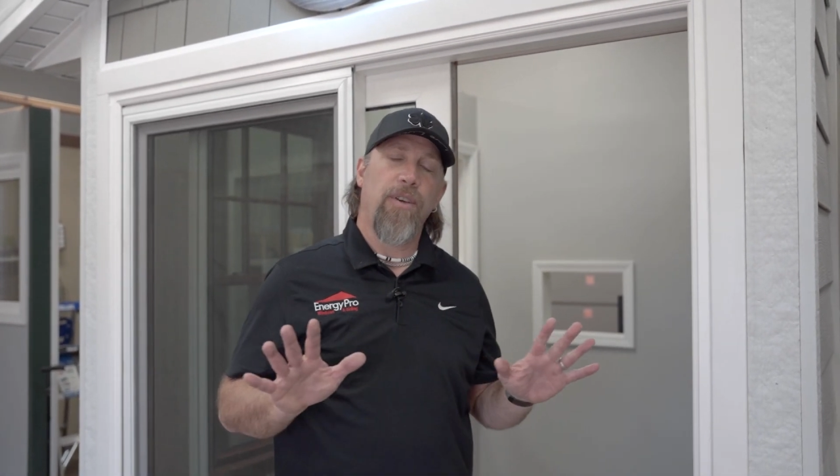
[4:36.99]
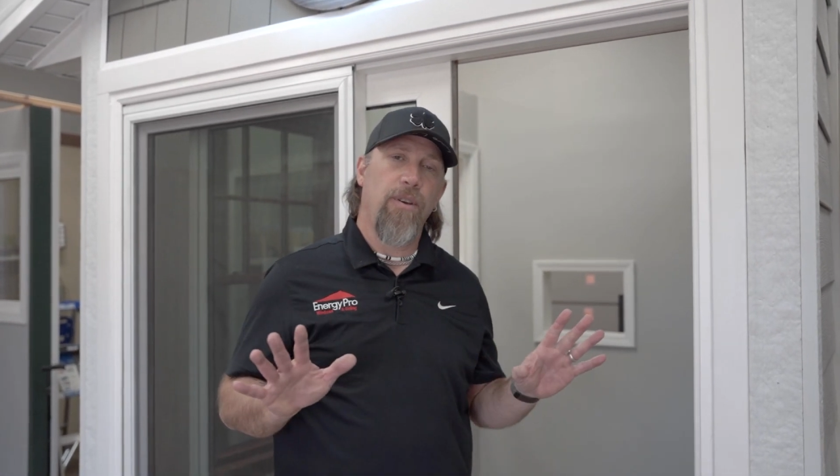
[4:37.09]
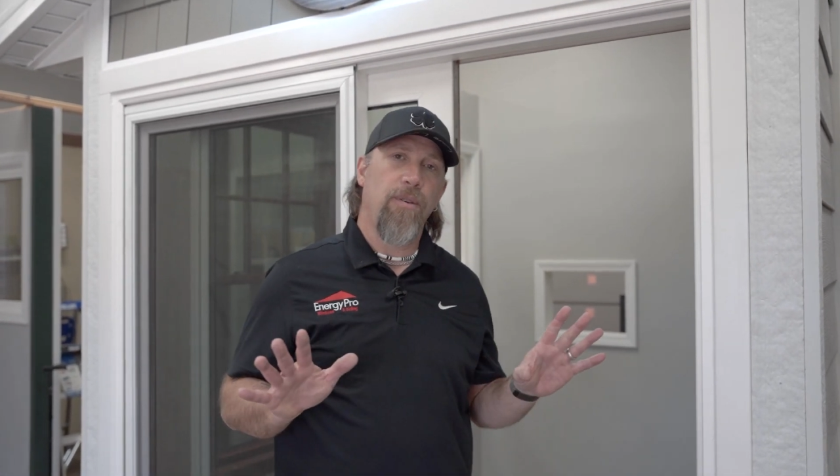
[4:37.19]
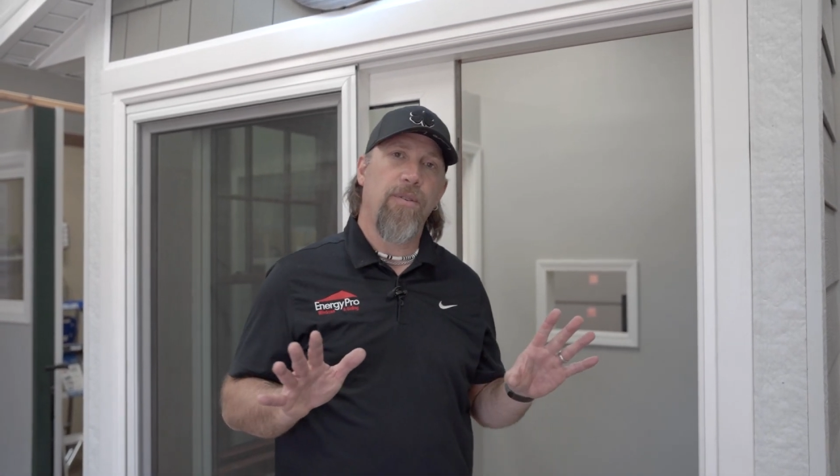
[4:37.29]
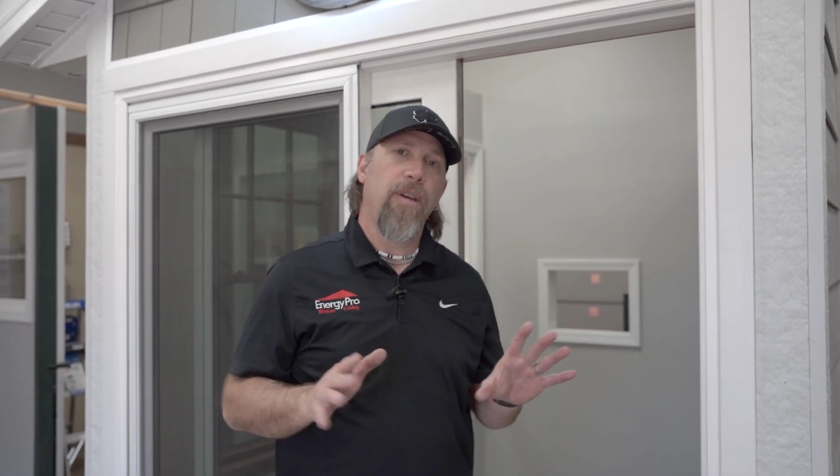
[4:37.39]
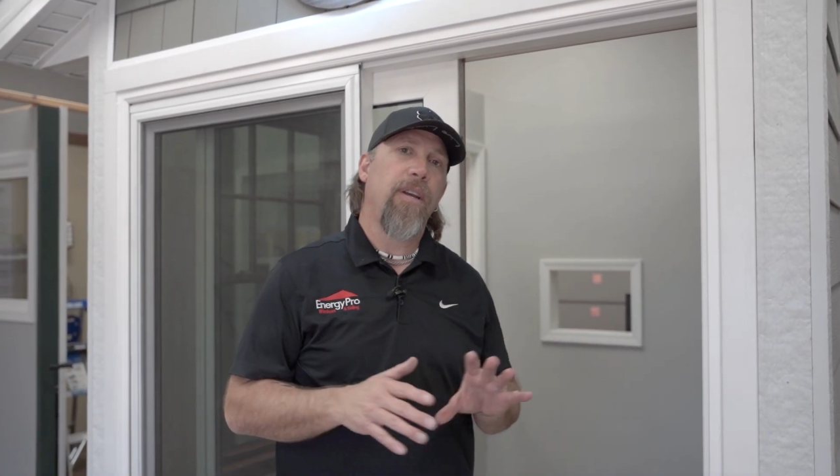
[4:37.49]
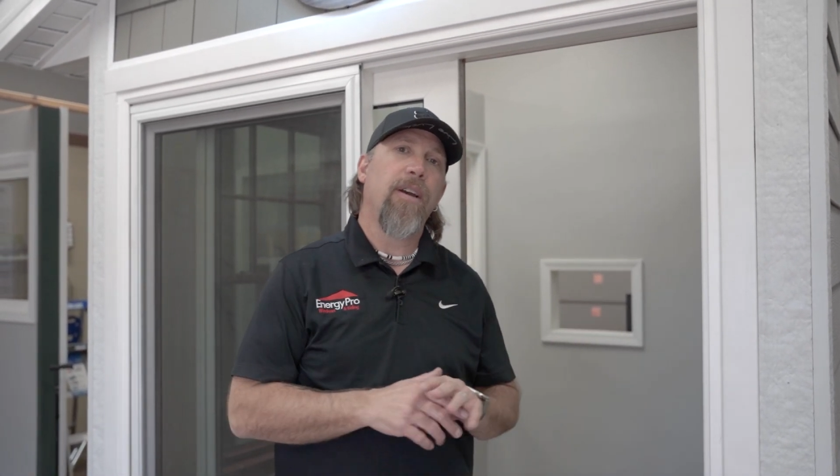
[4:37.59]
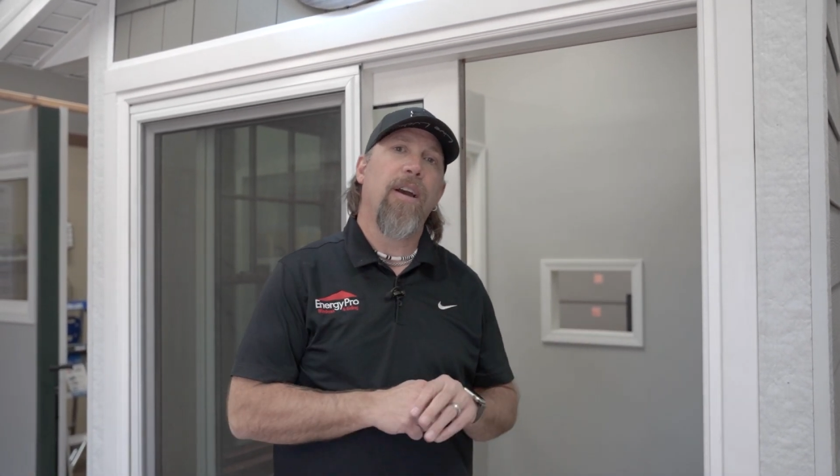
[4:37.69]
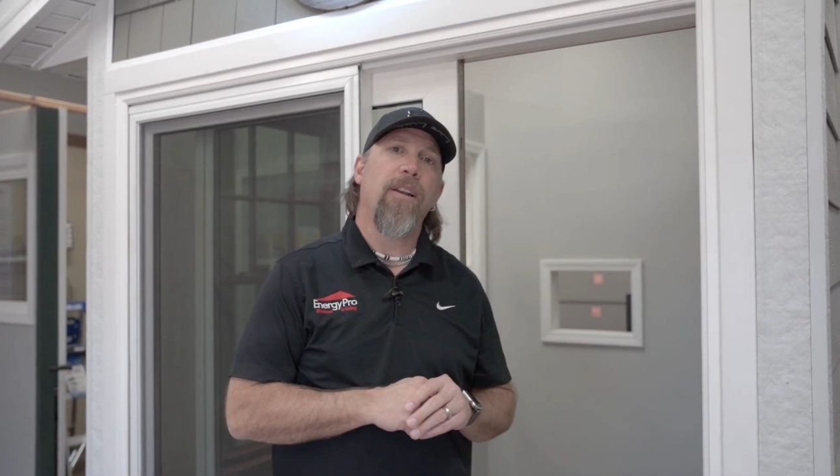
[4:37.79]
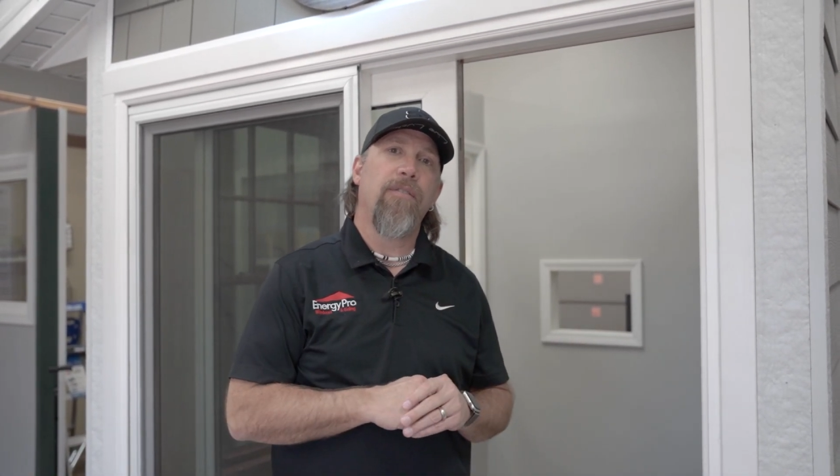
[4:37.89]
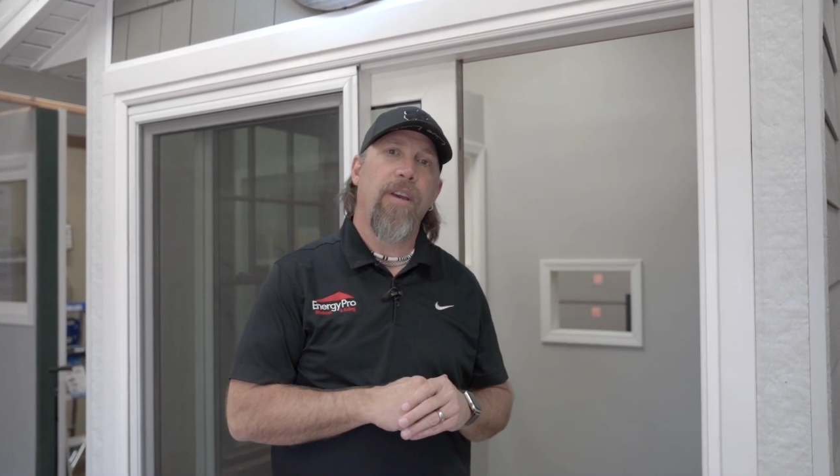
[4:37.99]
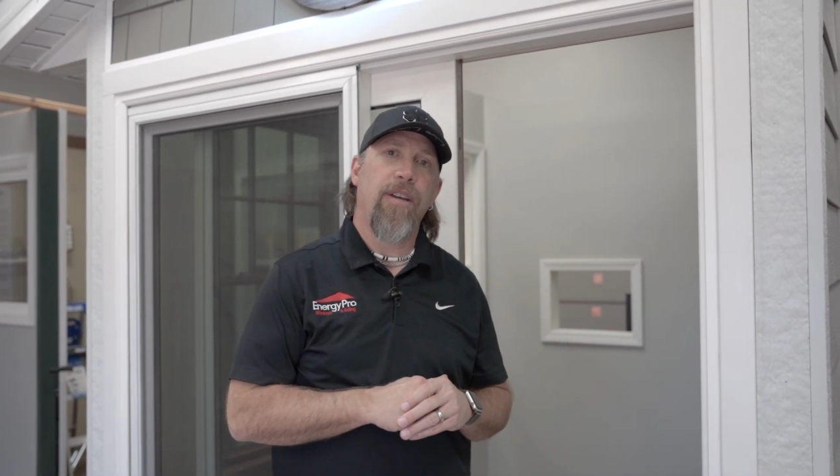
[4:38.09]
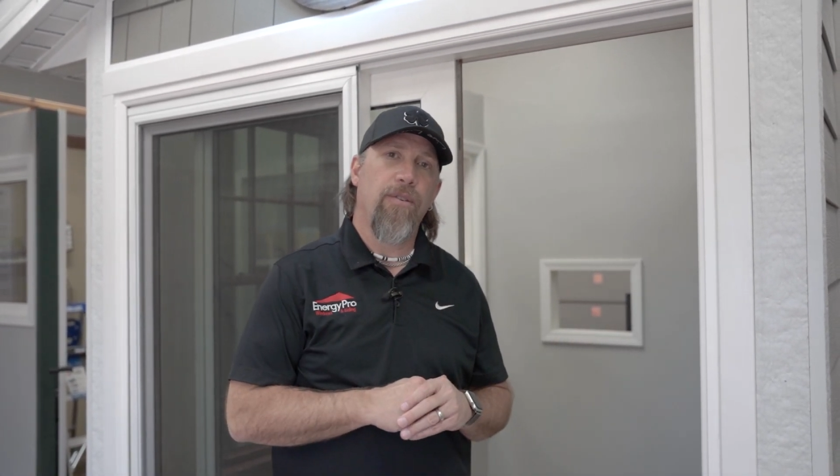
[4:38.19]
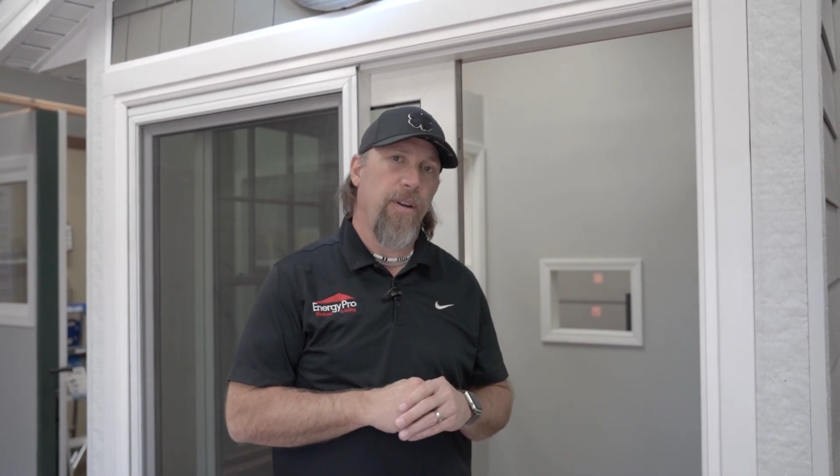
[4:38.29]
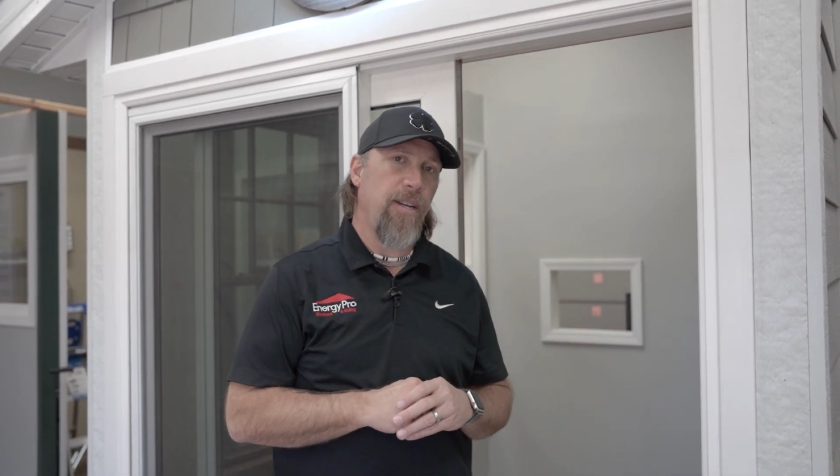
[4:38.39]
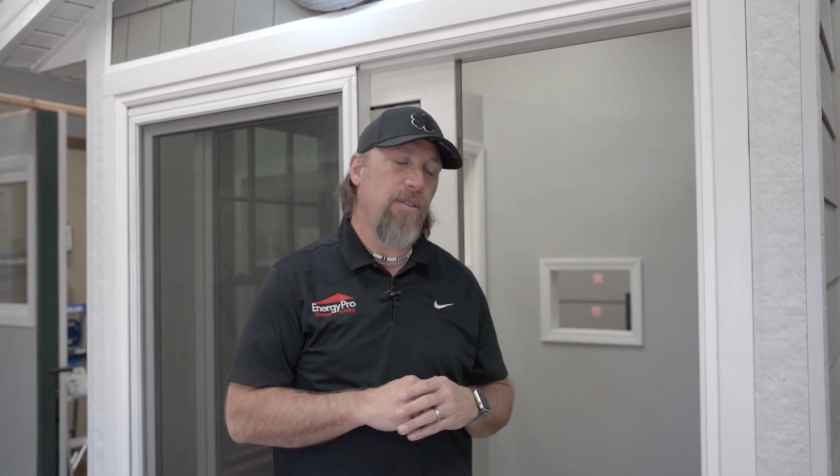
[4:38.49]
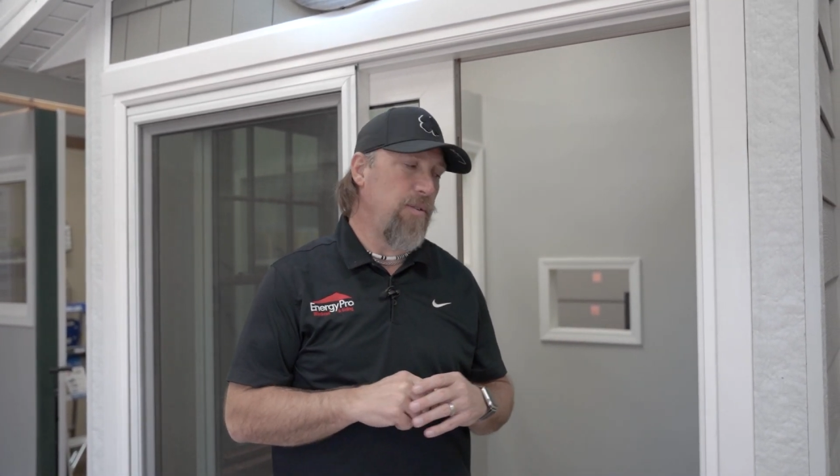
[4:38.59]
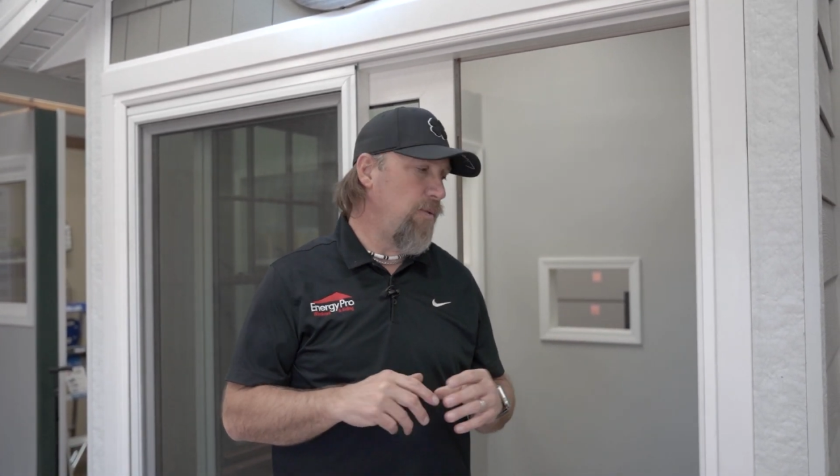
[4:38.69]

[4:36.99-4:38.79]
use any kind of a grease